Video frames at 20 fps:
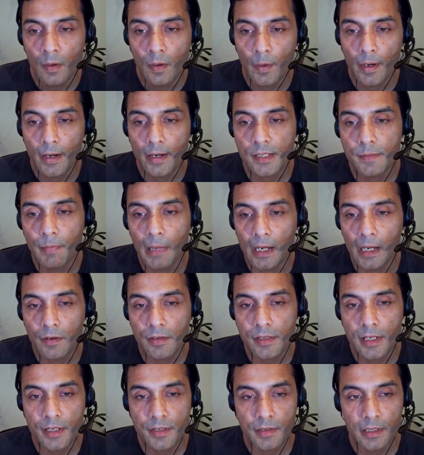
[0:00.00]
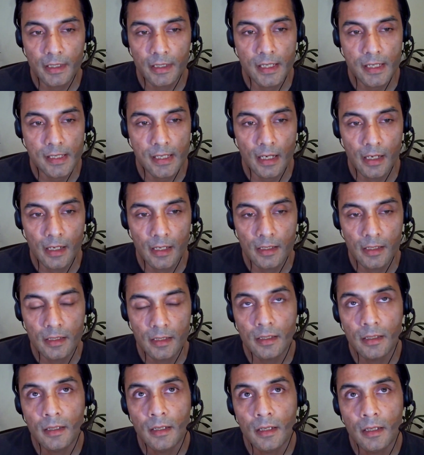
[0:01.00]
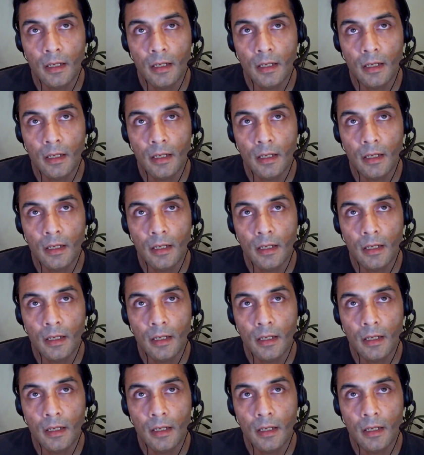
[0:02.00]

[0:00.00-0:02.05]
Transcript: Whereas biocentric design